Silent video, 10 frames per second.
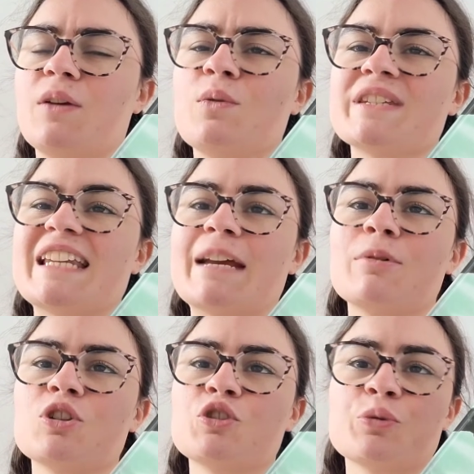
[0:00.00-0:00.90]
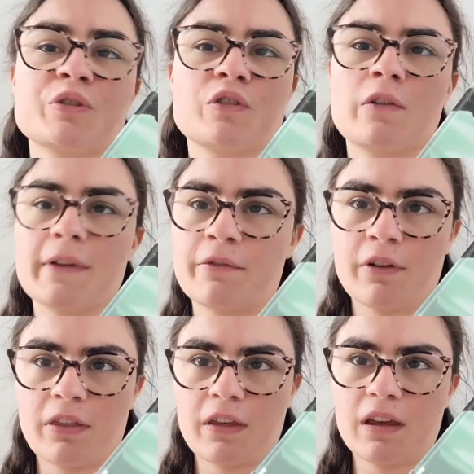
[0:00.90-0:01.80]
he wasn't able to resolve
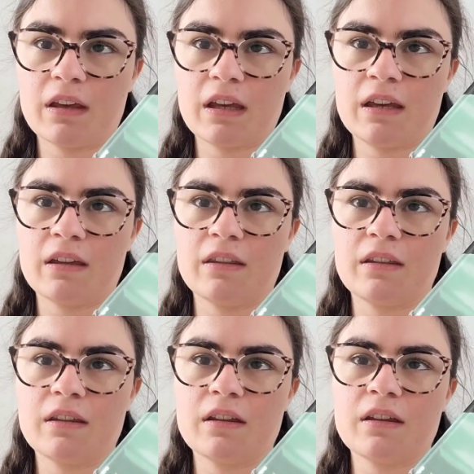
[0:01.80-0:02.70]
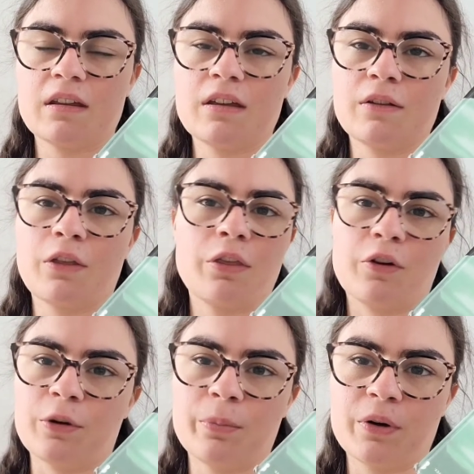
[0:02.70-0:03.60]
everything in the
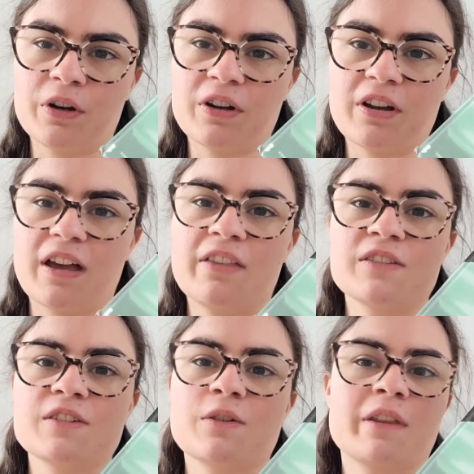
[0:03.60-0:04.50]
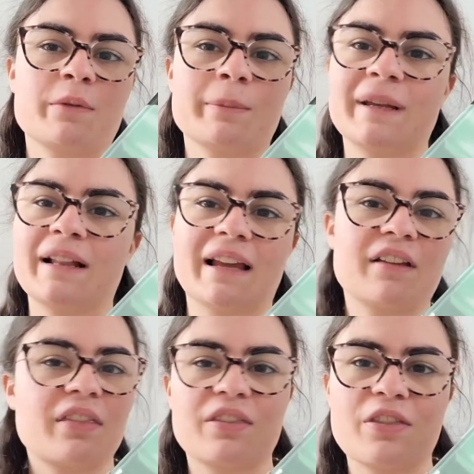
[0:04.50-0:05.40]
third book, and so there would be
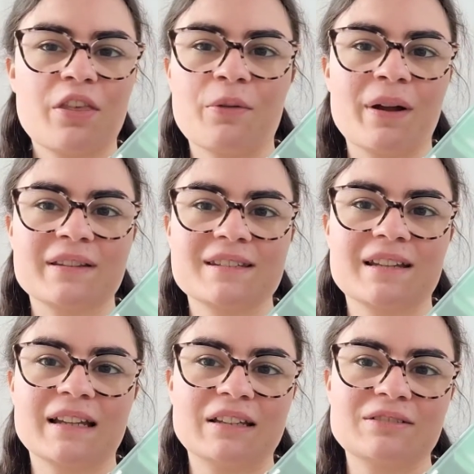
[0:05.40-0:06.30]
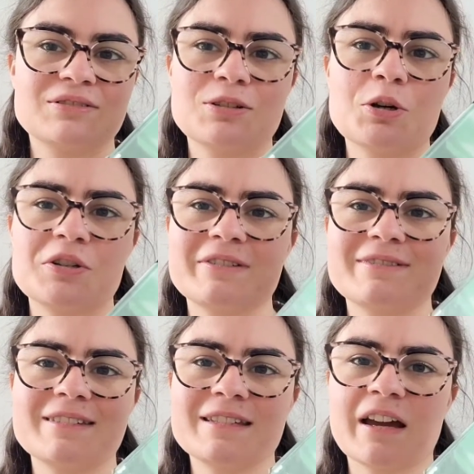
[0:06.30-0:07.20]
like threads that he
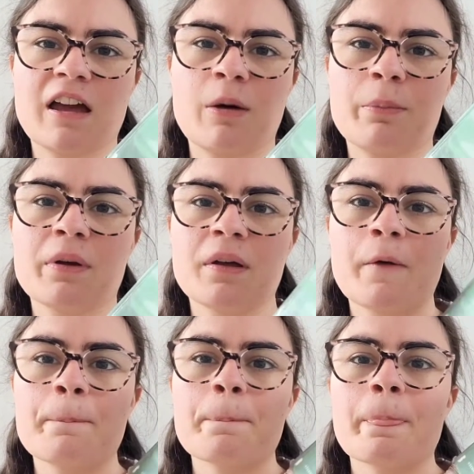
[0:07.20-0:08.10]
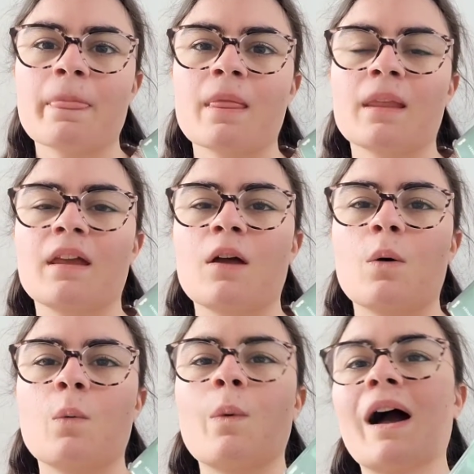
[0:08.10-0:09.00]
couldn't tie up
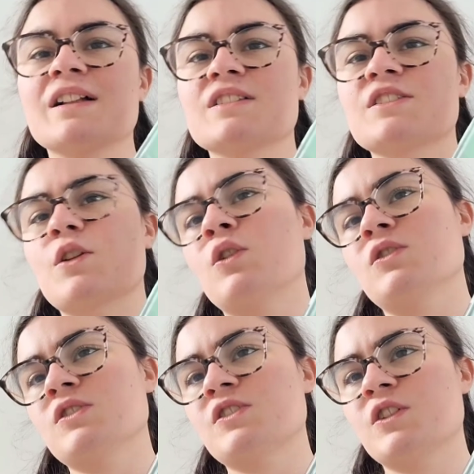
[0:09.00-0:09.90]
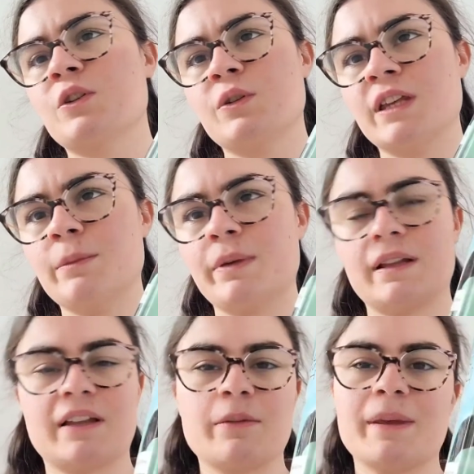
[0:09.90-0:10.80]
while also
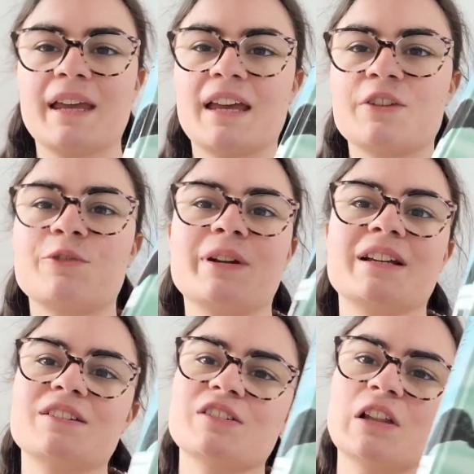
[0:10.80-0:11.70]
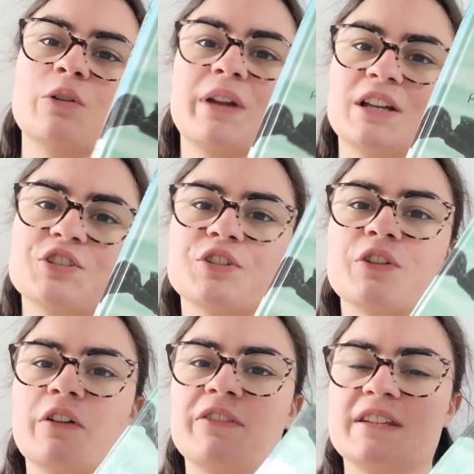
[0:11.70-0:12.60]
keeping like the meandering slow
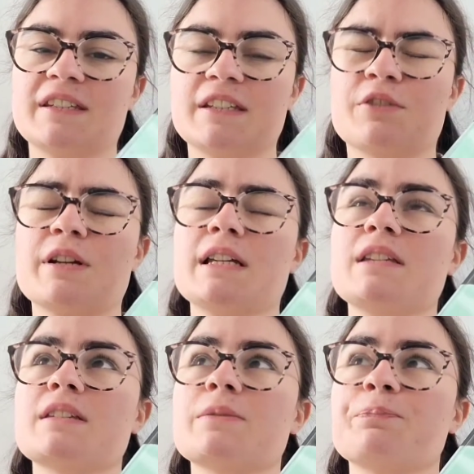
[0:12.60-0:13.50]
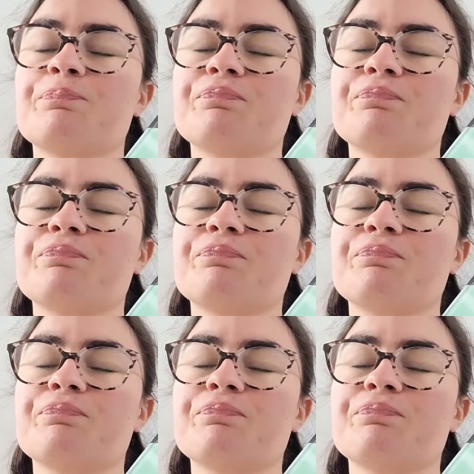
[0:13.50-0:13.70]
nature of the series.